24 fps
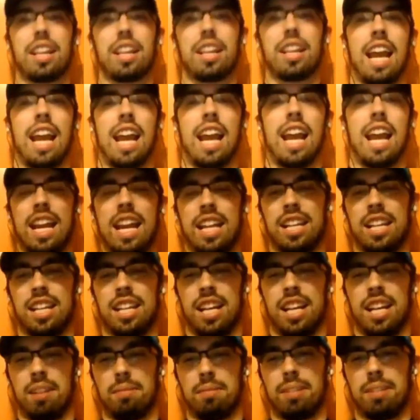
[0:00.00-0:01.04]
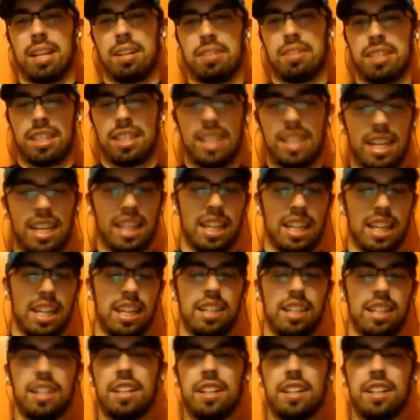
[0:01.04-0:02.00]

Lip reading: and San Jose taking it.